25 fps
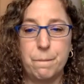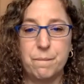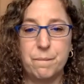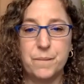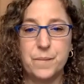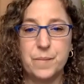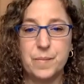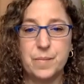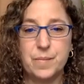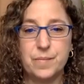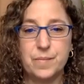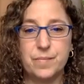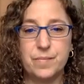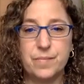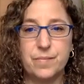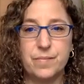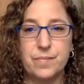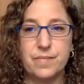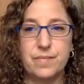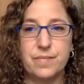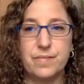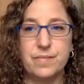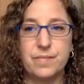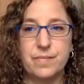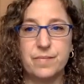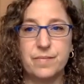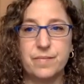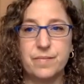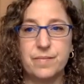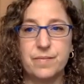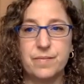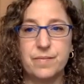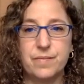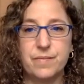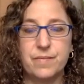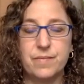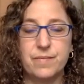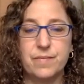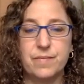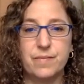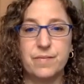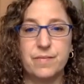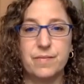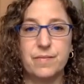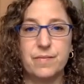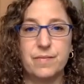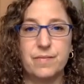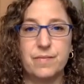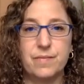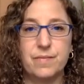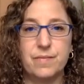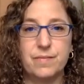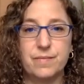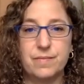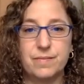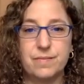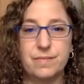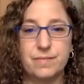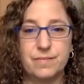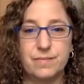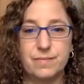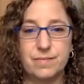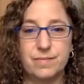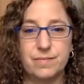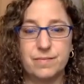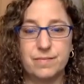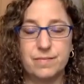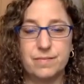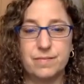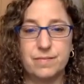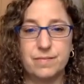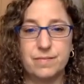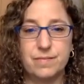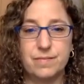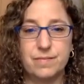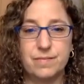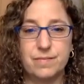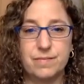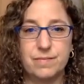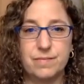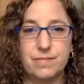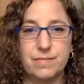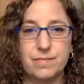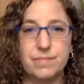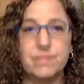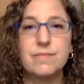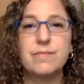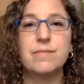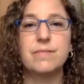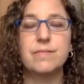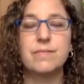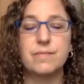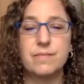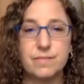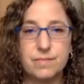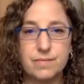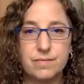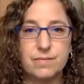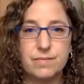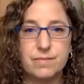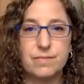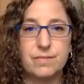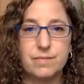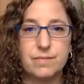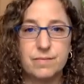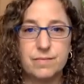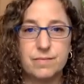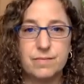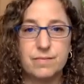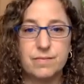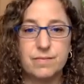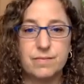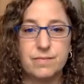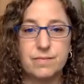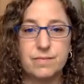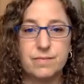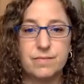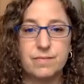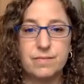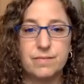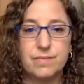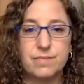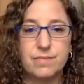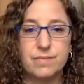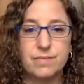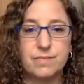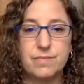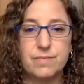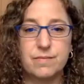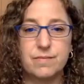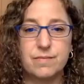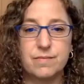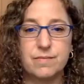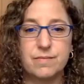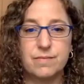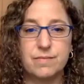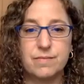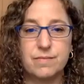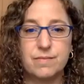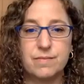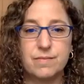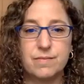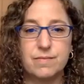No words are spoken by the person on screen.